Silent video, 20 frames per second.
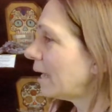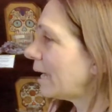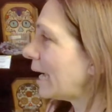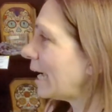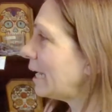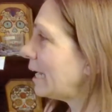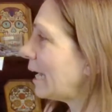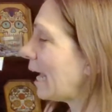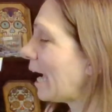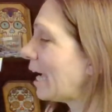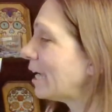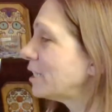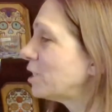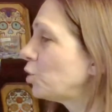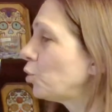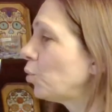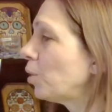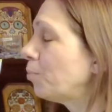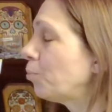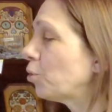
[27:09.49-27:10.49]
And as
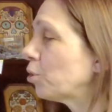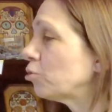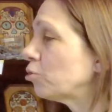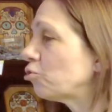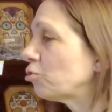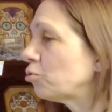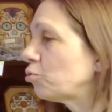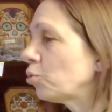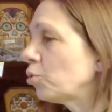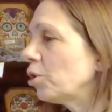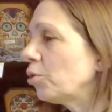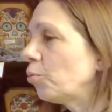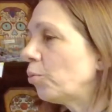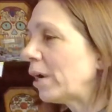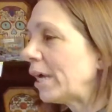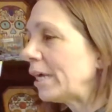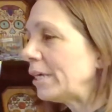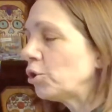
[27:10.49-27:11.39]
you approach a doorway,